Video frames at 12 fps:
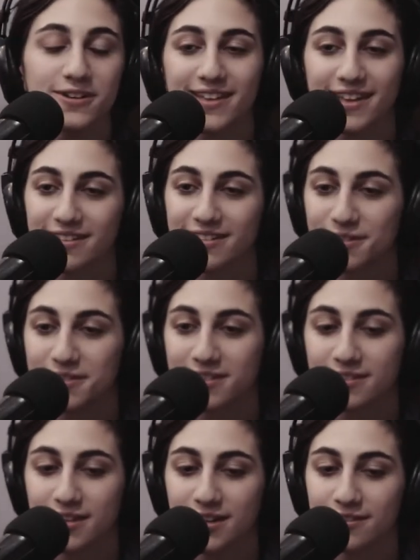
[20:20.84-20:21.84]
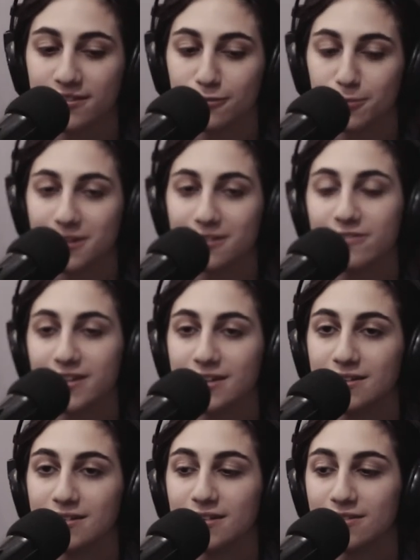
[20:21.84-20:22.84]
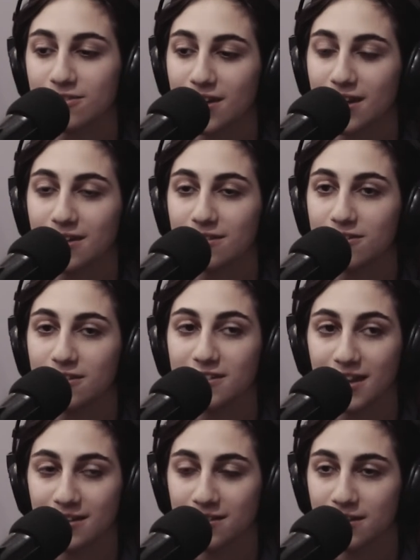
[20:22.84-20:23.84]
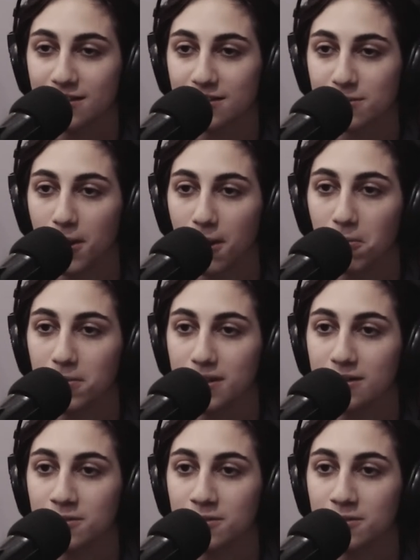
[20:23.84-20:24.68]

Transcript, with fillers: okay. So to start off, I've been a fan of Chad for ten years, probably